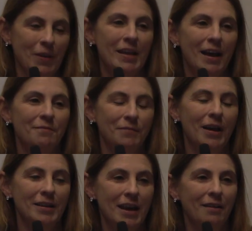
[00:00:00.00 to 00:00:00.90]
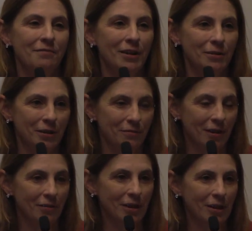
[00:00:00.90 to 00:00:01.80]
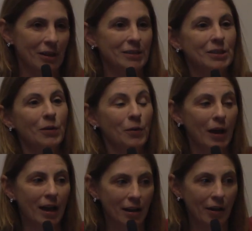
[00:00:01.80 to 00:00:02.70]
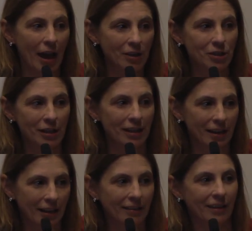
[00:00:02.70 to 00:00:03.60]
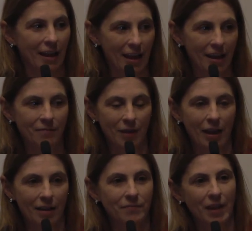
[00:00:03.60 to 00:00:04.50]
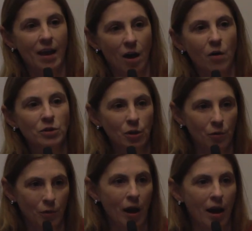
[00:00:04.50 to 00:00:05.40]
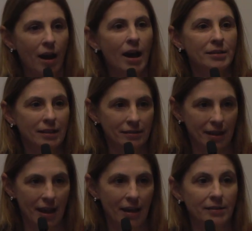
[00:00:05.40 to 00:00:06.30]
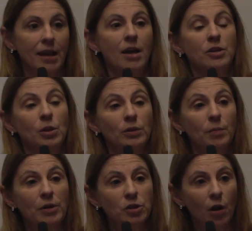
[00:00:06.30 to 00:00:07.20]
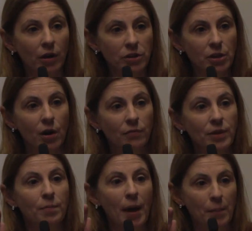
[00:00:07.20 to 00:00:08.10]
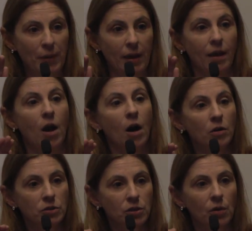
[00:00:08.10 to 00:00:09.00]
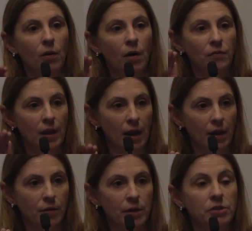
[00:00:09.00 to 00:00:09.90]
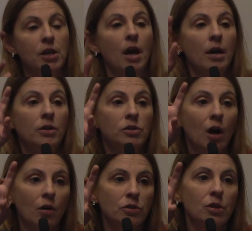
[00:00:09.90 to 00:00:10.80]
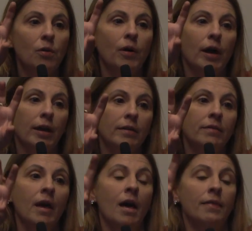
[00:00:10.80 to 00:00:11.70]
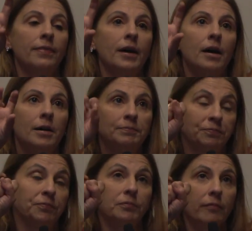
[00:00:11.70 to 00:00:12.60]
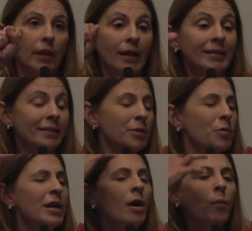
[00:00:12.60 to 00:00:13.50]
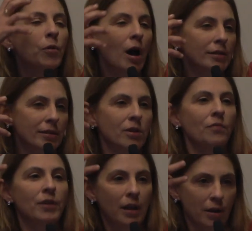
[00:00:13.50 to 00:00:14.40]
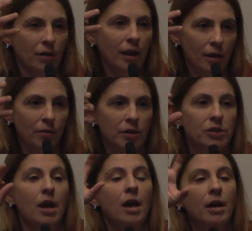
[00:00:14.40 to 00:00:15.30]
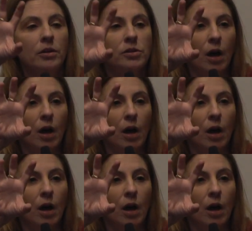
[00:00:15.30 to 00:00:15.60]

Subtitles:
Yeah, very, very good. So actually, Lynn also asked that. So the majority of the mapping, also of the language, is also in the real process of the language is